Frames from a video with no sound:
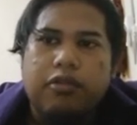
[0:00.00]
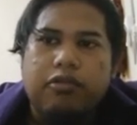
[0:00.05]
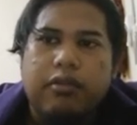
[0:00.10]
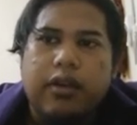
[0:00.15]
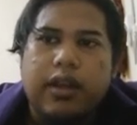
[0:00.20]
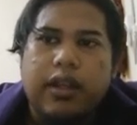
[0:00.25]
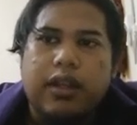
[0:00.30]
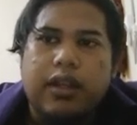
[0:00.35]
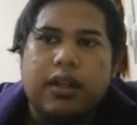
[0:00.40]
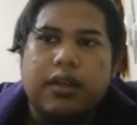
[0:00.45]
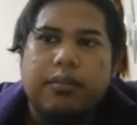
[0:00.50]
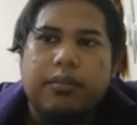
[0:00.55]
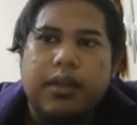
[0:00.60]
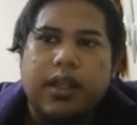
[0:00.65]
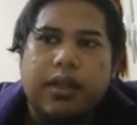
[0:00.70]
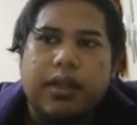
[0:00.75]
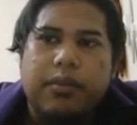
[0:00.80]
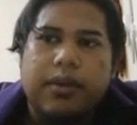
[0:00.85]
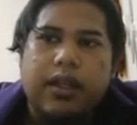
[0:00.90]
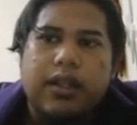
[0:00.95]
where the
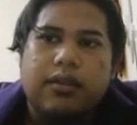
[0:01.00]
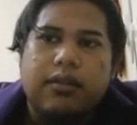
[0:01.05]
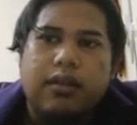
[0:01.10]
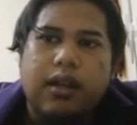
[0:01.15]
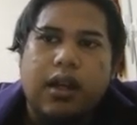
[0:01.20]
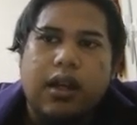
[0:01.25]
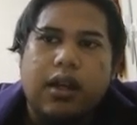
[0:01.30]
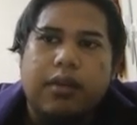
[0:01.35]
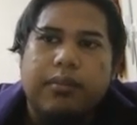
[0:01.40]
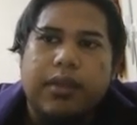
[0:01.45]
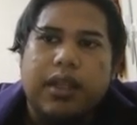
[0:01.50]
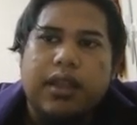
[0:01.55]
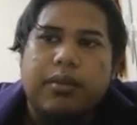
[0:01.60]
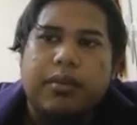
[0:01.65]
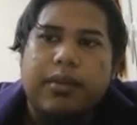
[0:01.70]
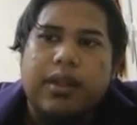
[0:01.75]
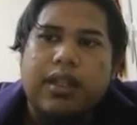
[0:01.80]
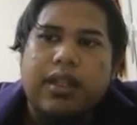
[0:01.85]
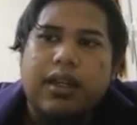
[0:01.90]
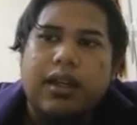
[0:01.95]

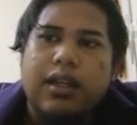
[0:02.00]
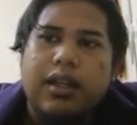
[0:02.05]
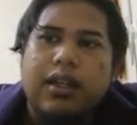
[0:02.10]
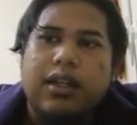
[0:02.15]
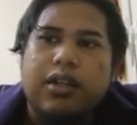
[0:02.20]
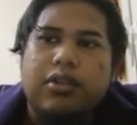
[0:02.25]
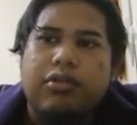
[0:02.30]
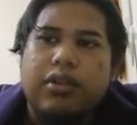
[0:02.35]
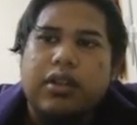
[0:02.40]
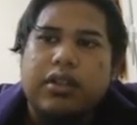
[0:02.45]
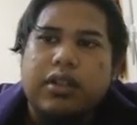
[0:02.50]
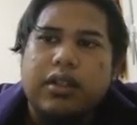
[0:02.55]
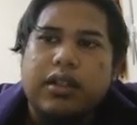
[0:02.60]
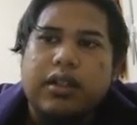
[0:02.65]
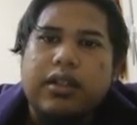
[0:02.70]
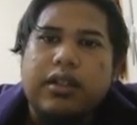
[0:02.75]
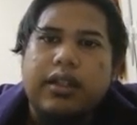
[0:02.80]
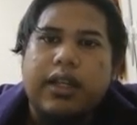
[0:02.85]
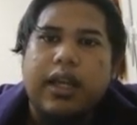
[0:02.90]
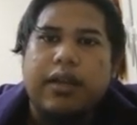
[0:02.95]
mathematical
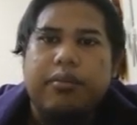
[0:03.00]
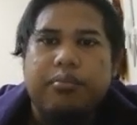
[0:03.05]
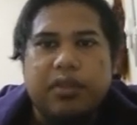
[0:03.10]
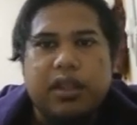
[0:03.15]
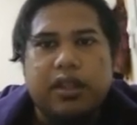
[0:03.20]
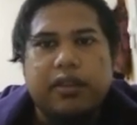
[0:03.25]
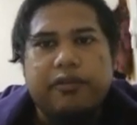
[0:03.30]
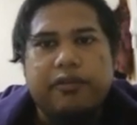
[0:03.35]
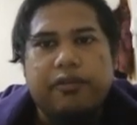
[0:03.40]
equation can be